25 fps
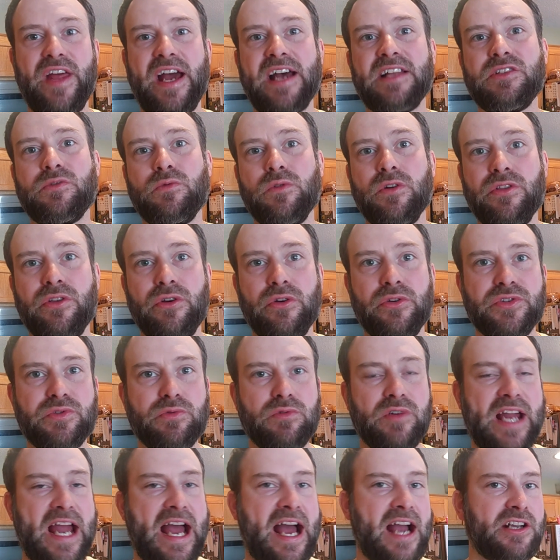That's where
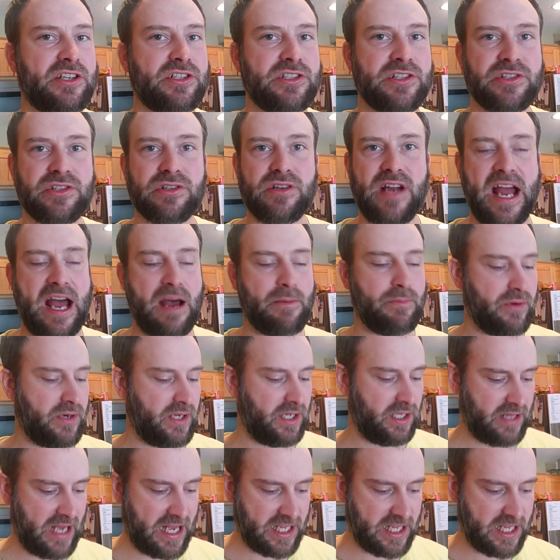those reactions are happening.